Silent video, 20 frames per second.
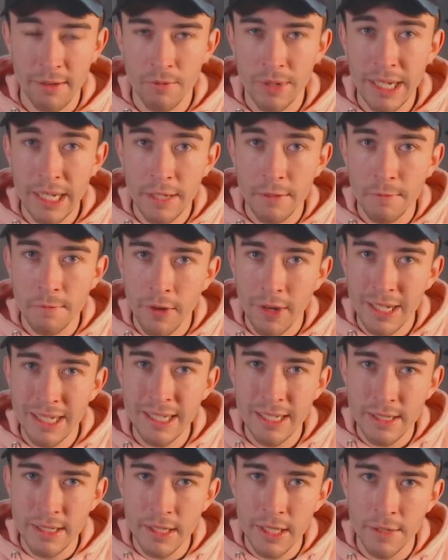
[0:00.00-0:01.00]
really
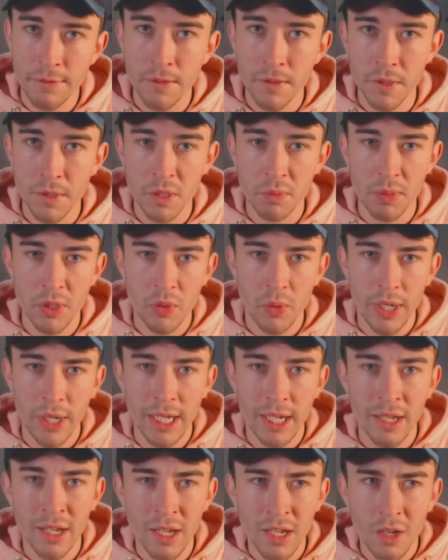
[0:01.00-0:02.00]
finding the difference
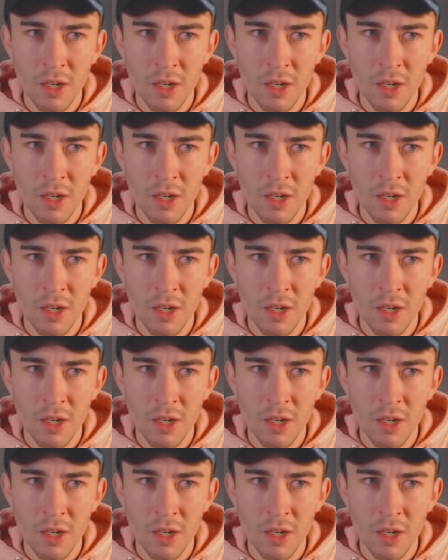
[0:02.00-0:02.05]
between